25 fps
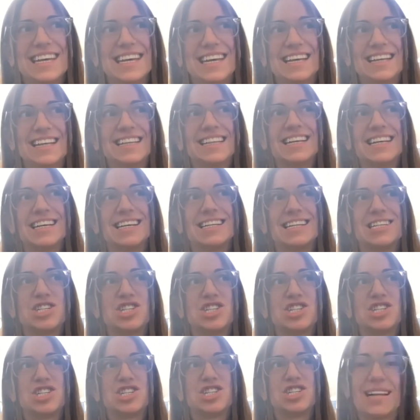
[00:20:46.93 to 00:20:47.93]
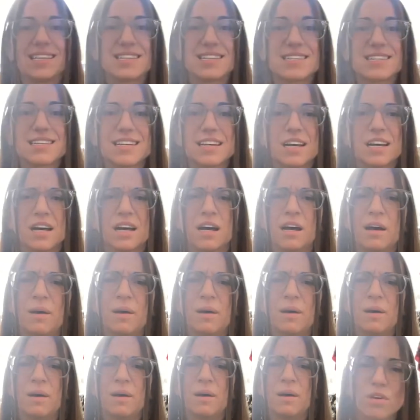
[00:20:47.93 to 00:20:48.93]
in the chat
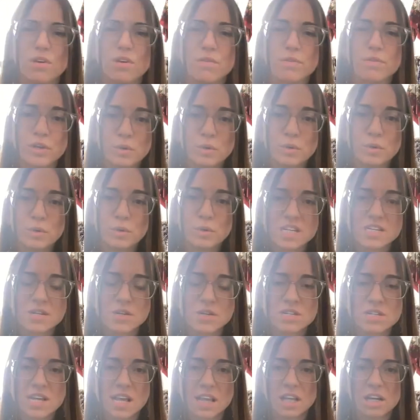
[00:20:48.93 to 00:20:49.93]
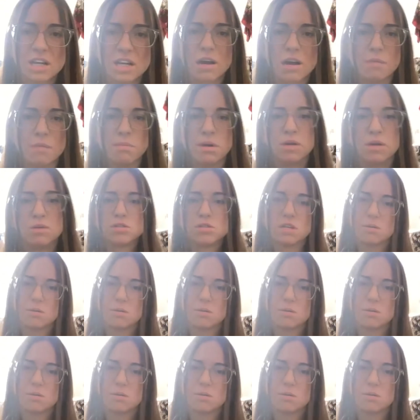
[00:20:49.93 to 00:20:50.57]
for unit on Telegram, I was